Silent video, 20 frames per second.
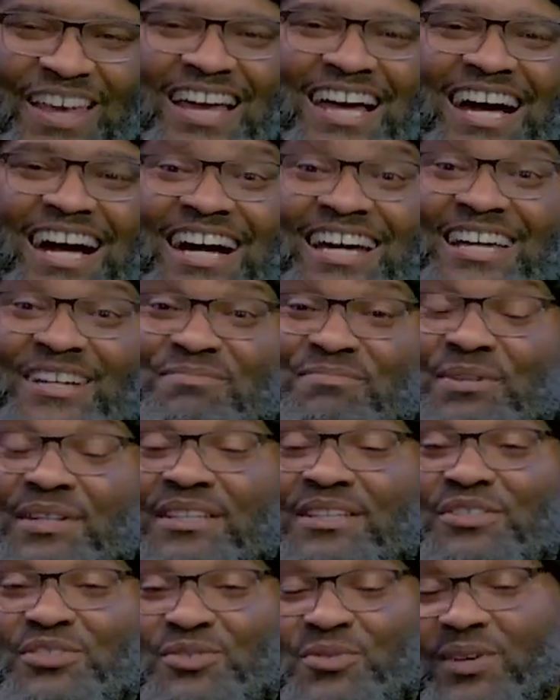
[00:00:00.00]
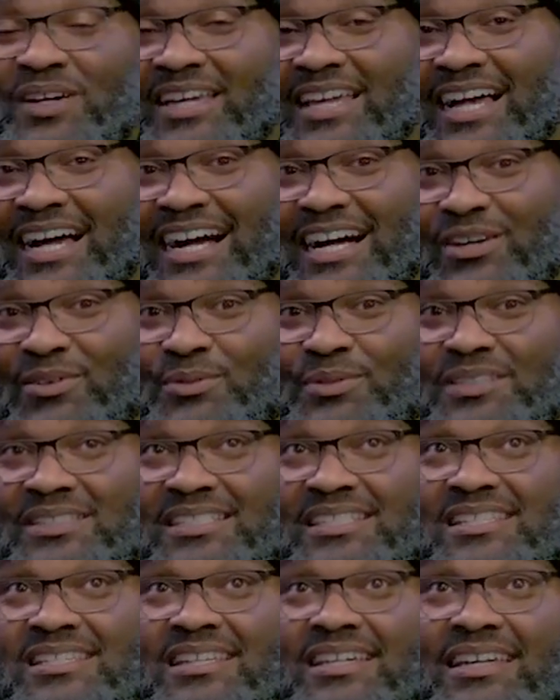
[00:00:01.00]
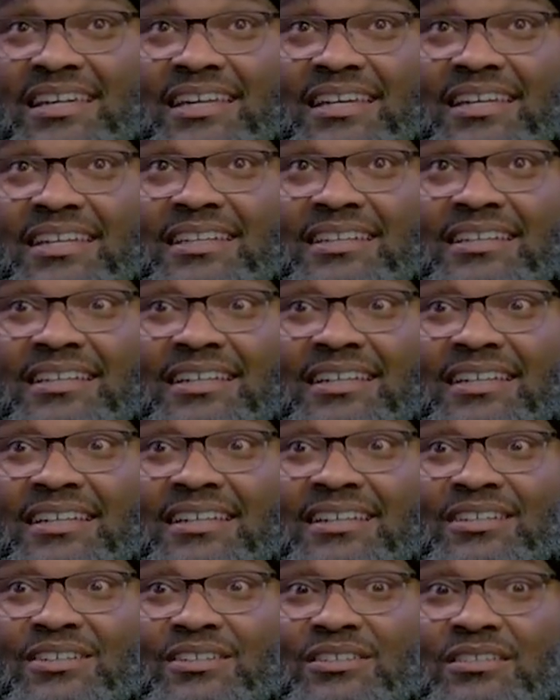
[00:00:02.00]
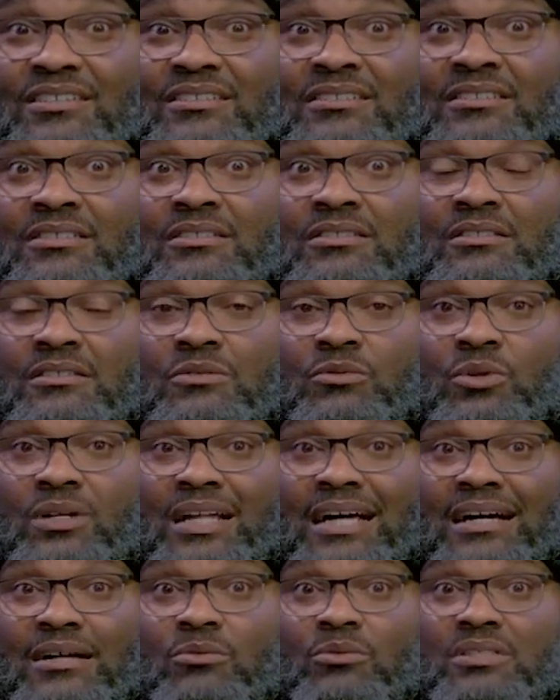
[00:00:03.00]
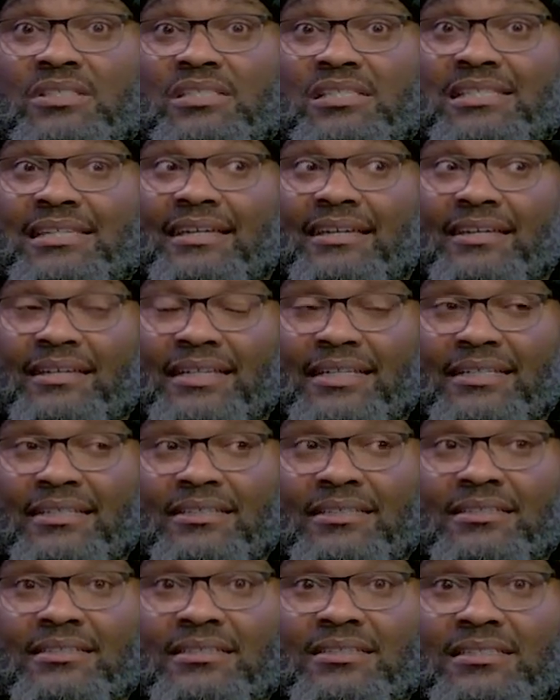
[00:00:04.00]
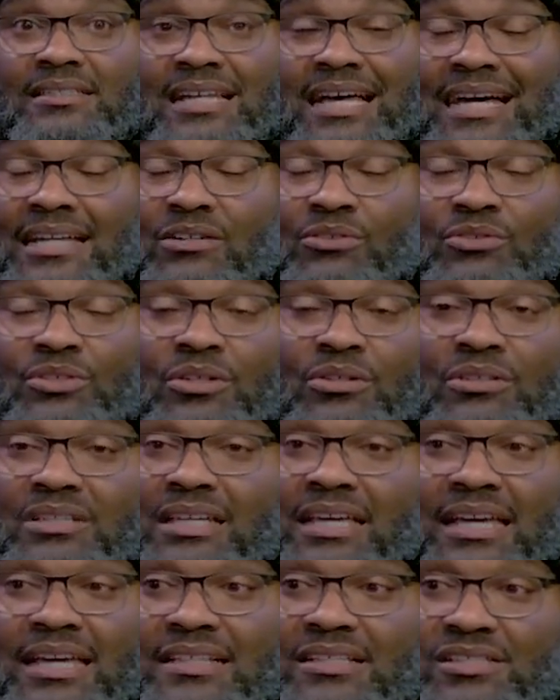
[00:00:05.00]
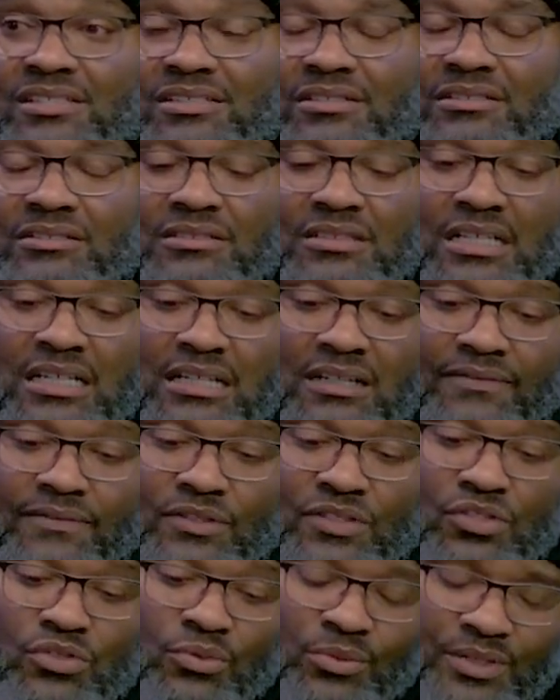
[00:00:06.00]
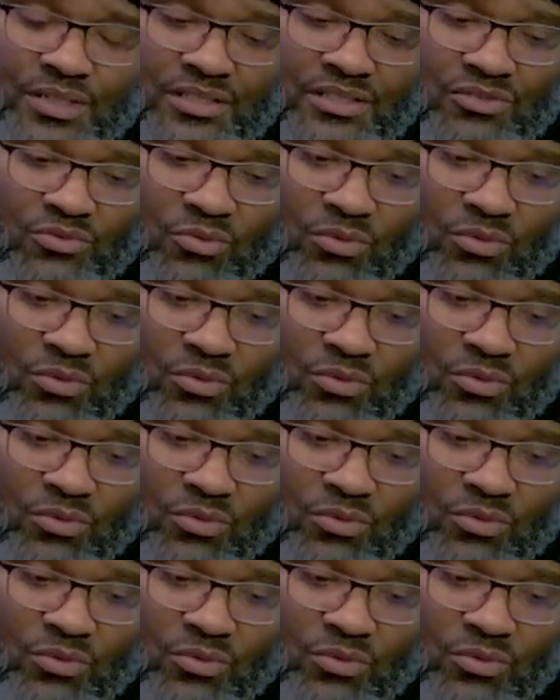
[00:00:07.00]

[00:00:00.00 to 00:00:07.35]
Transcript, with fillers: I put it this way: I would say, what I would say is, I don't know the answer mm-hmm. uh, for two reasons.